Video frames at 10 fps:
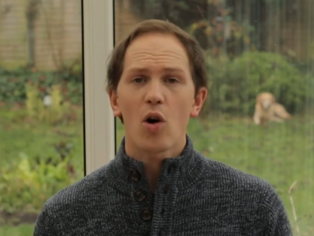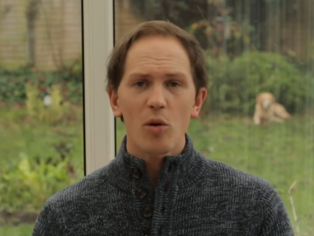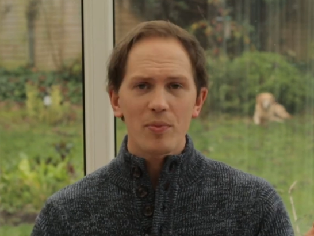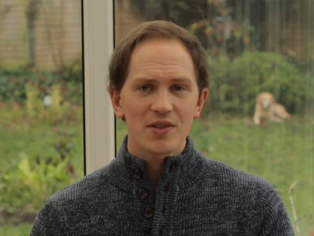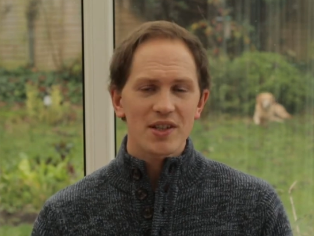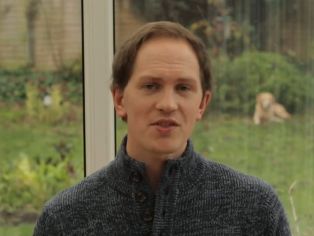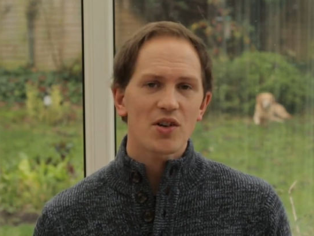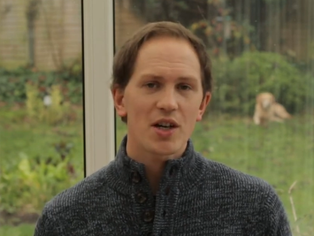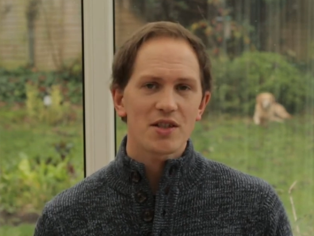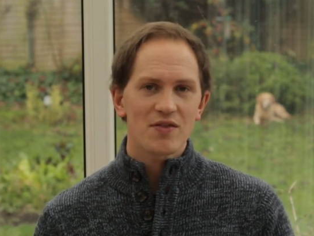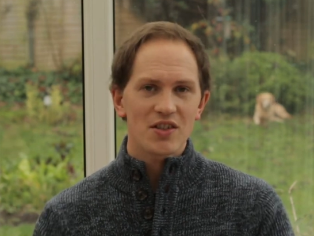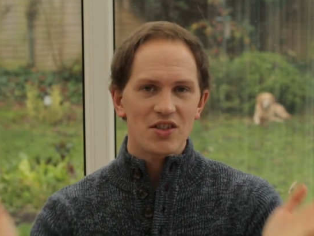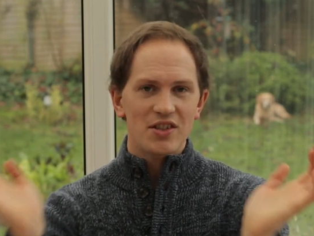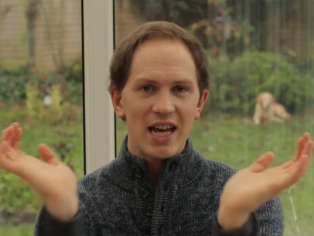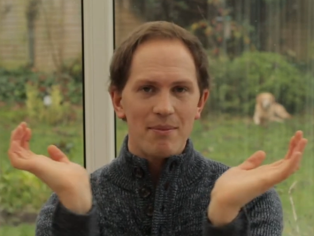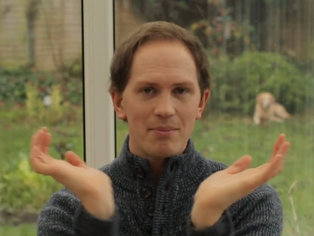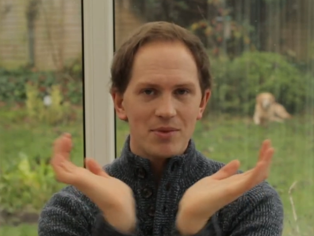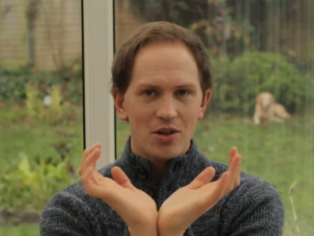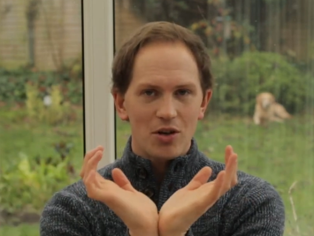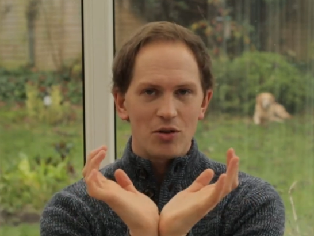opposite sides of the stem,
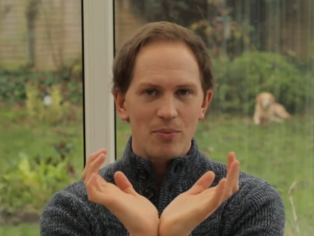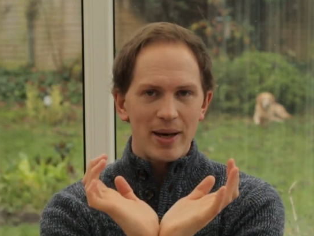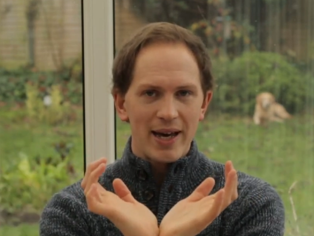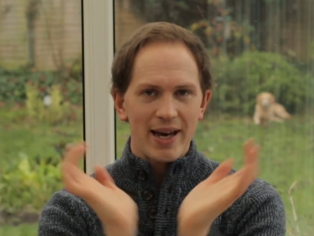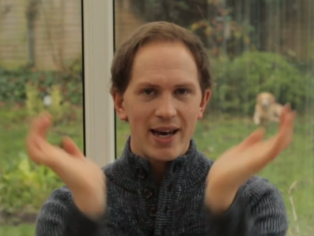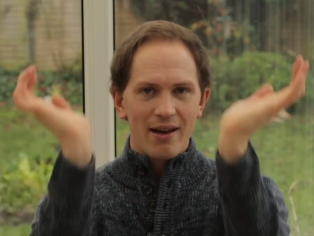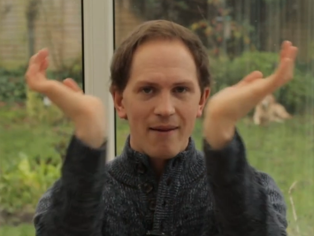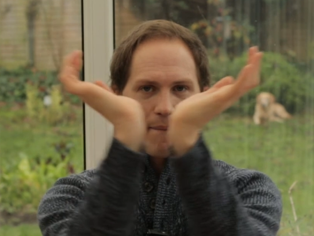so pair,